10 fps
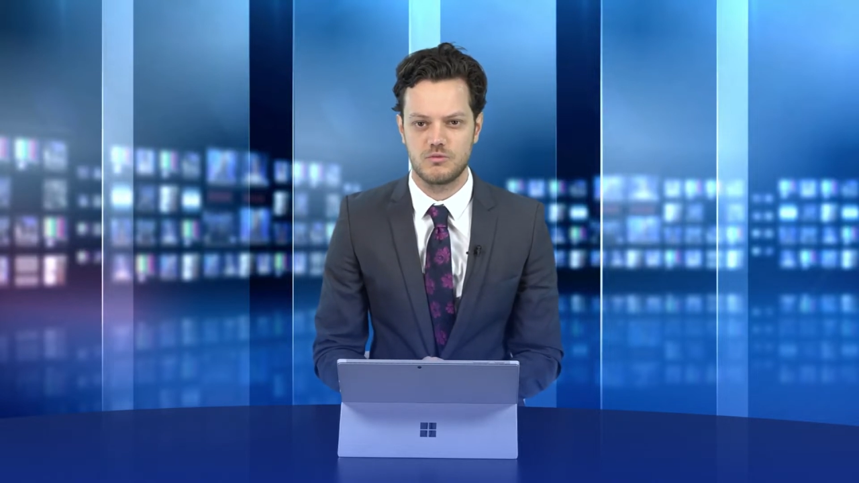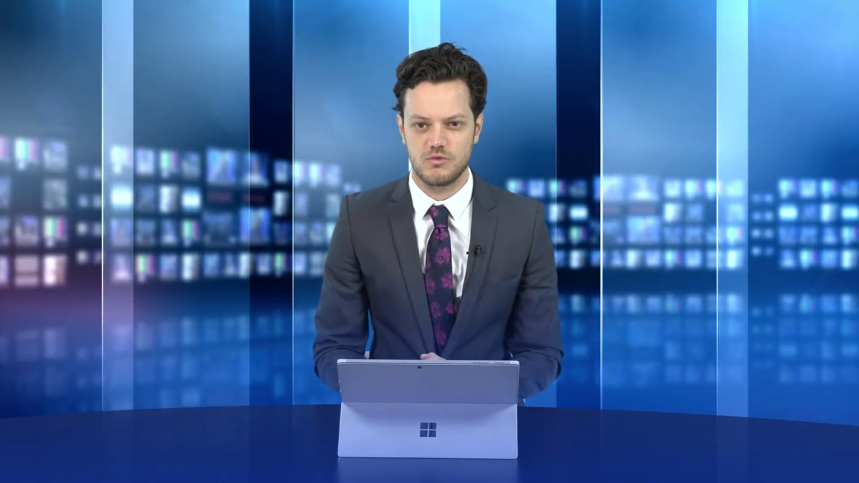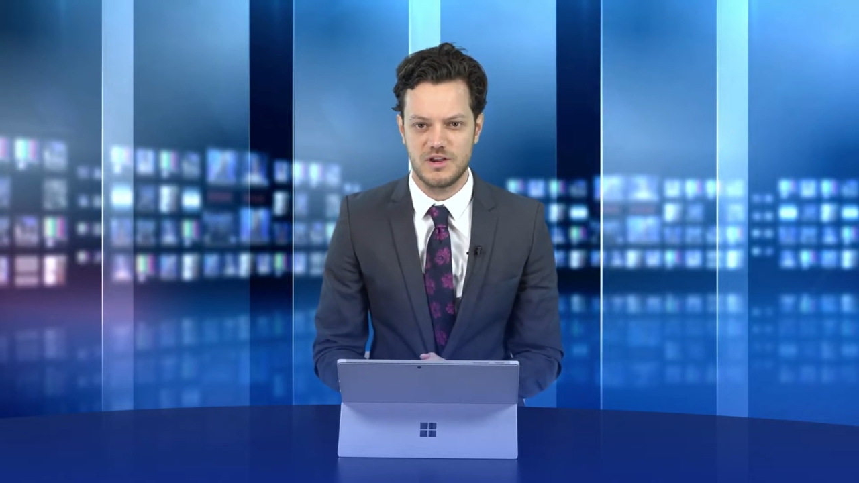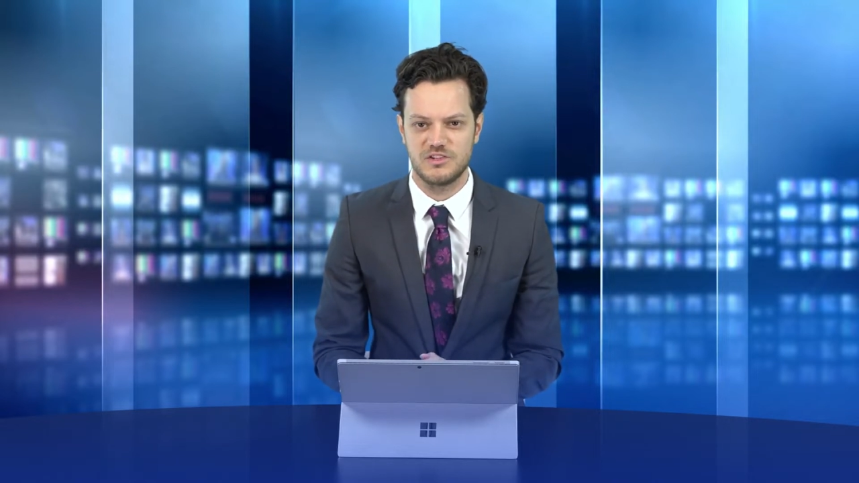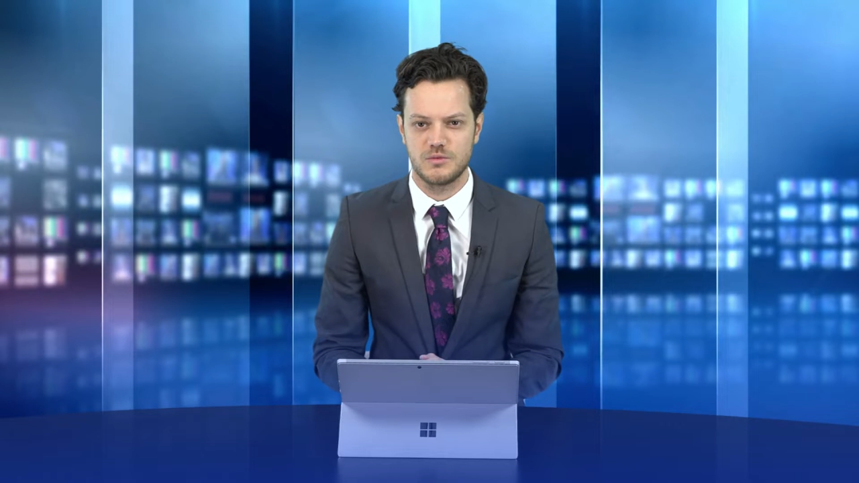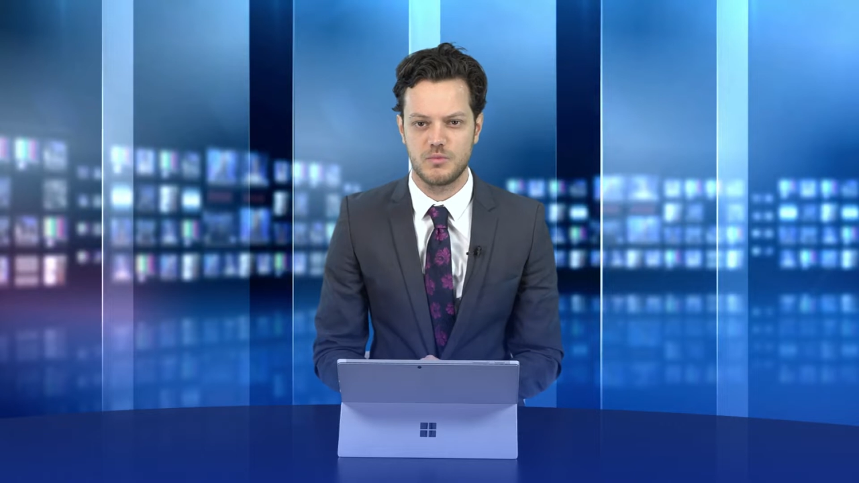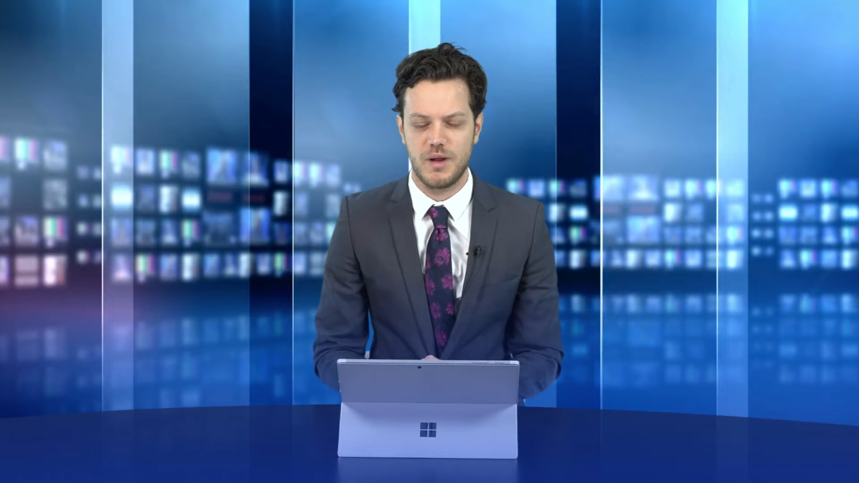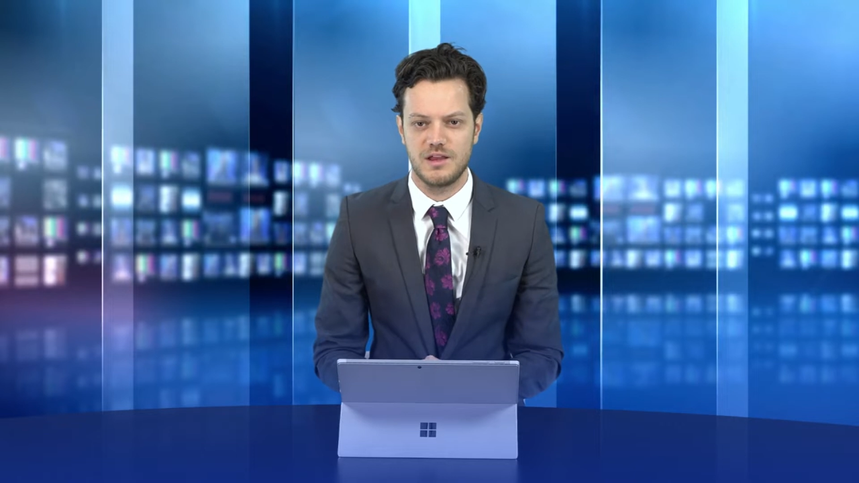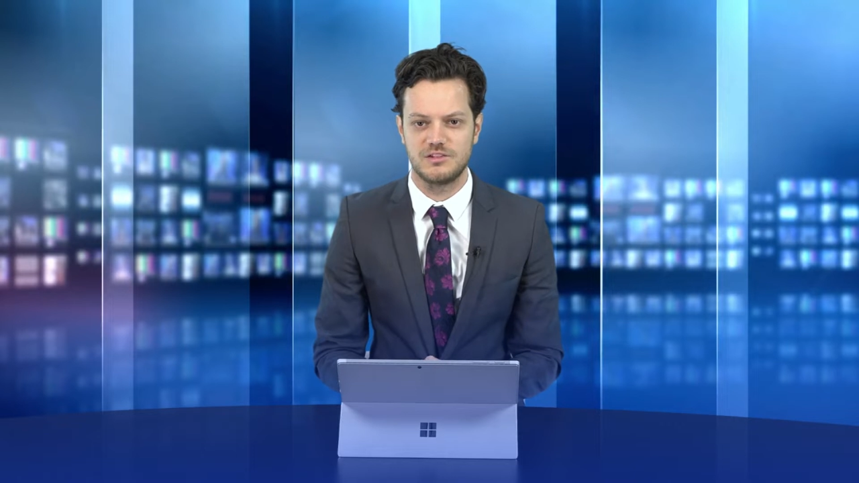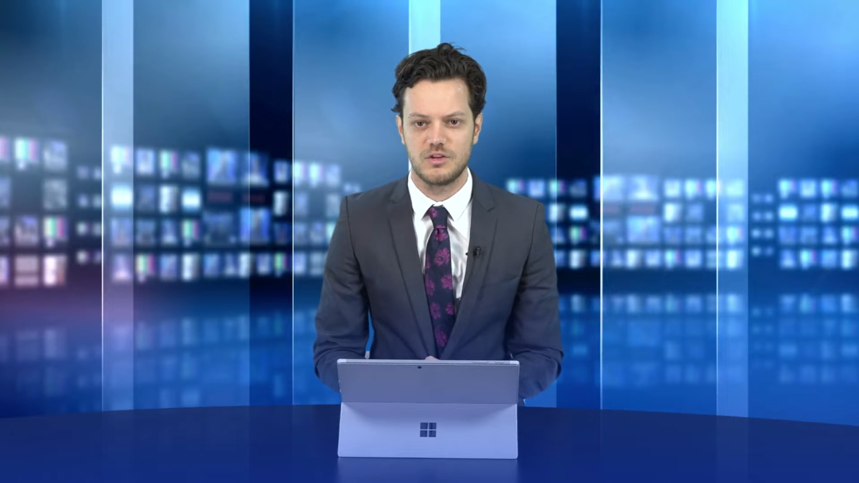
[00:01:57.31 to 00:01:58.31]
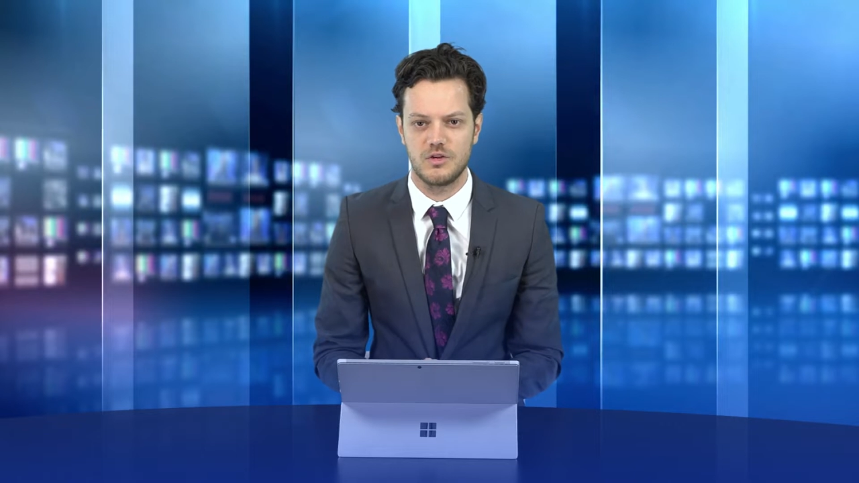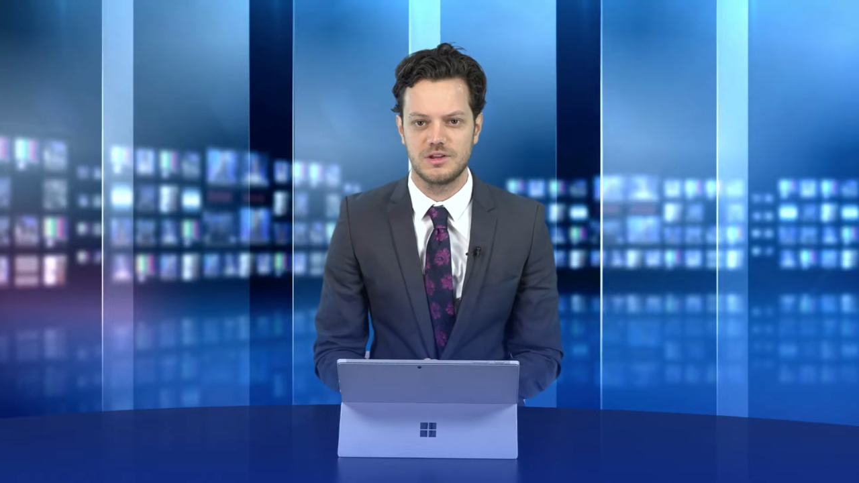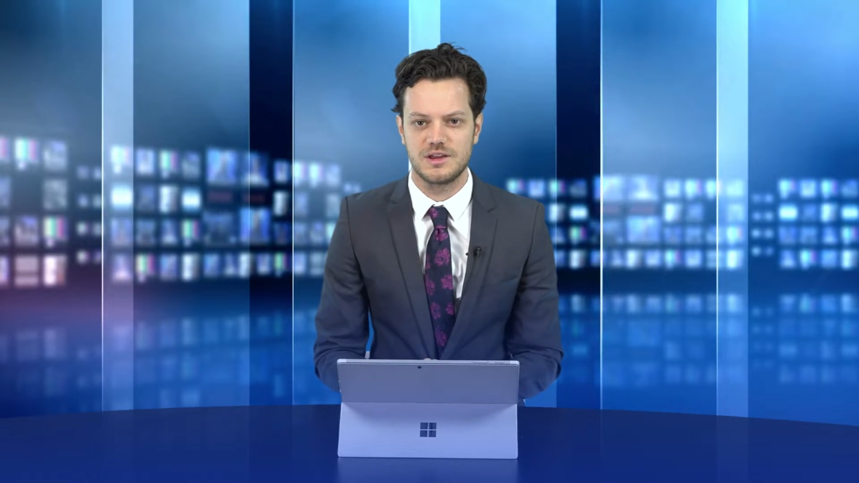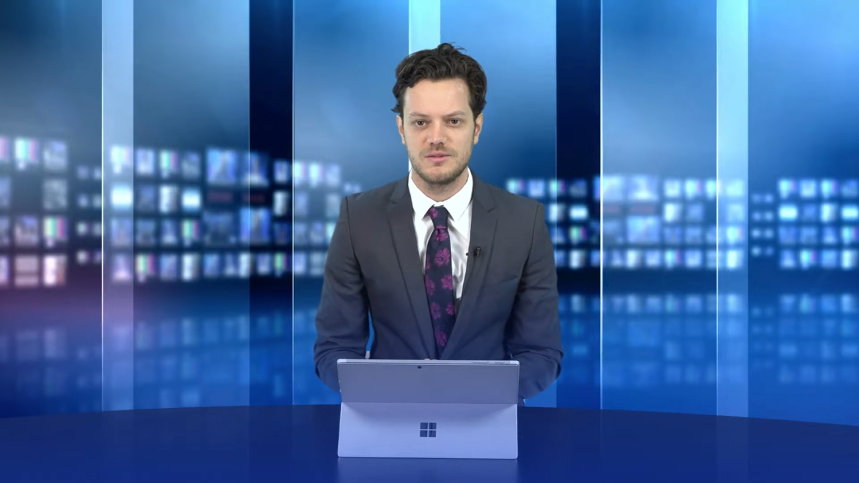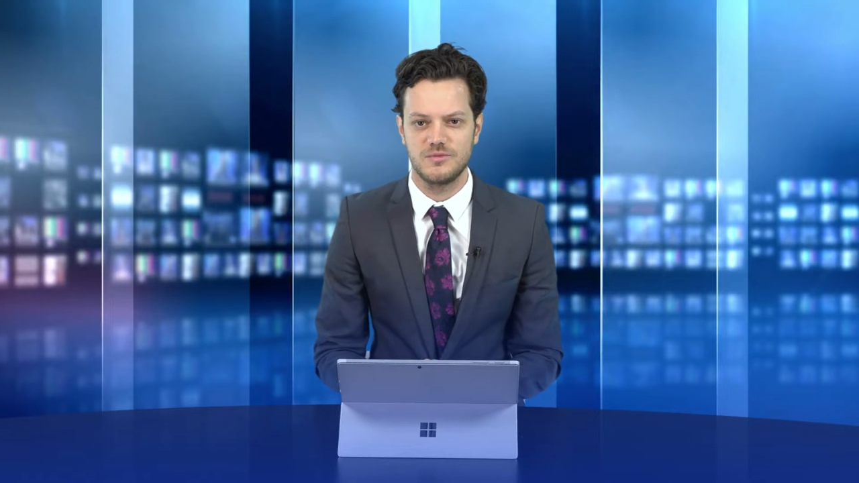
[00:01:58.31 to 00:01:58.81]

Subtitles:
reasonable pace early.